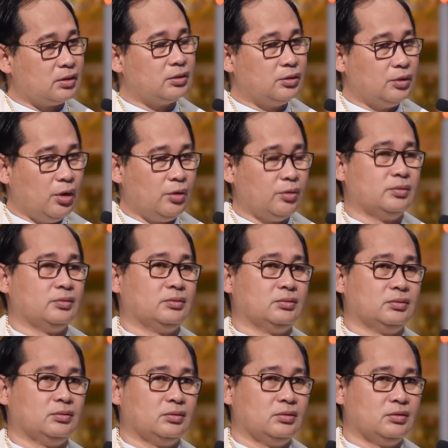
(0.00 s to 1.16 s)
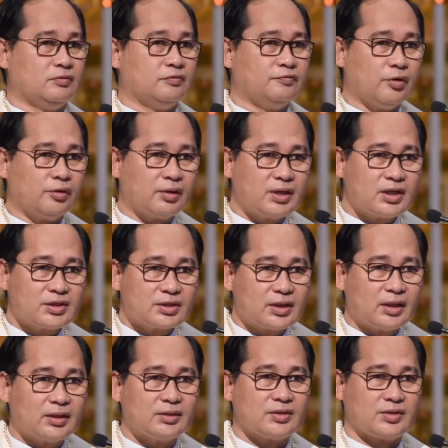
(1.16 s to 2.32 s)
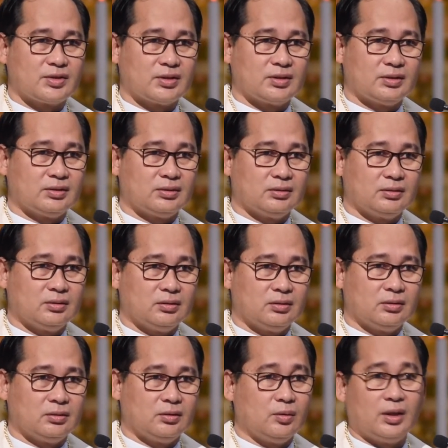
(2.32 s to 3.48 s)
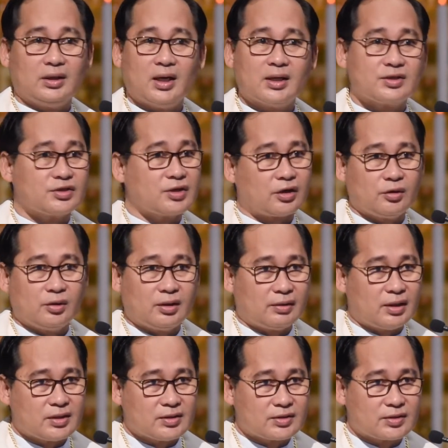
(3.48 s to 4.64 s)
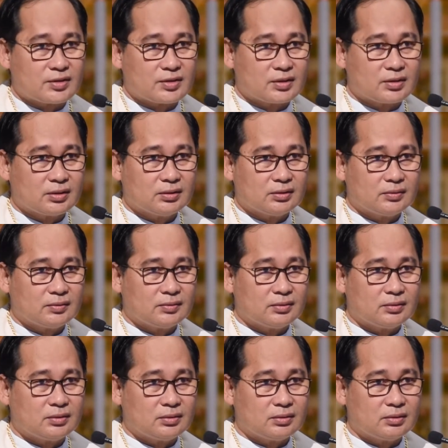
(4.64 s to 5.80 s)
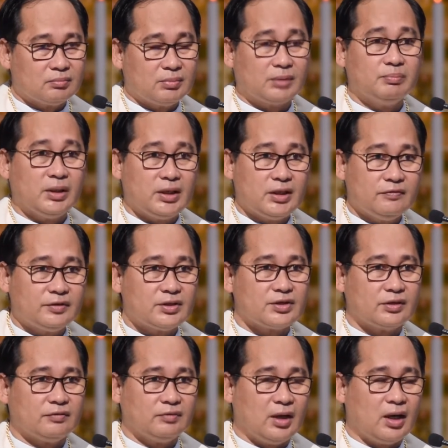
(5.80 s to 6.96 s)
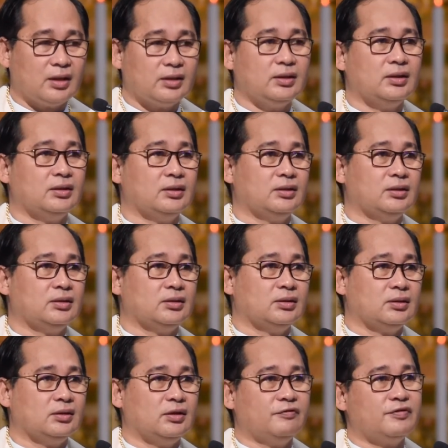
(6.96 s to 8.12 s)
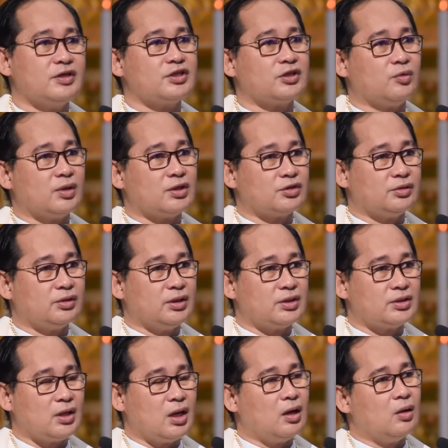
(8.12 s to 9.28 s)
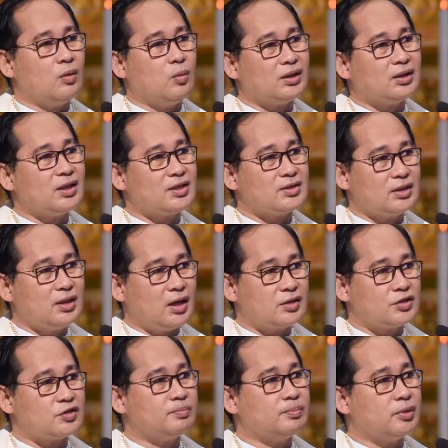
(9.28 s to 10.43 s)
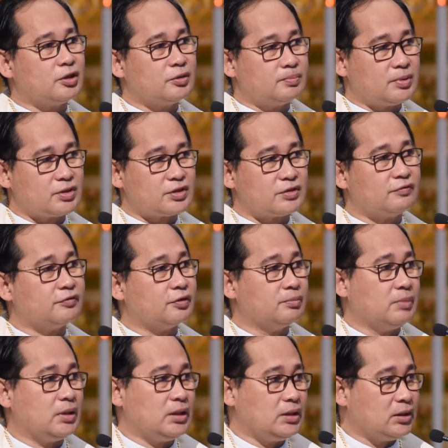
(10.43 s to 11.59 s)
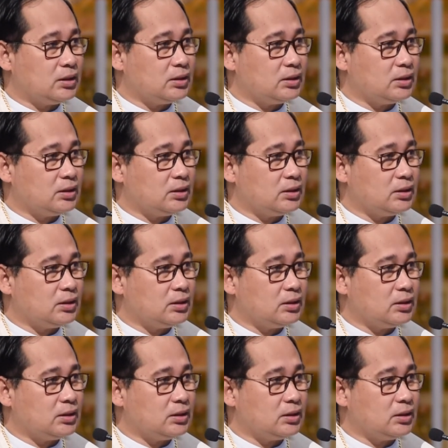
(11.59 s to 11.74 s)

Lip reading: No. For Christians who are not secularists, but believers of God, the first question is, what is God's purpose for me?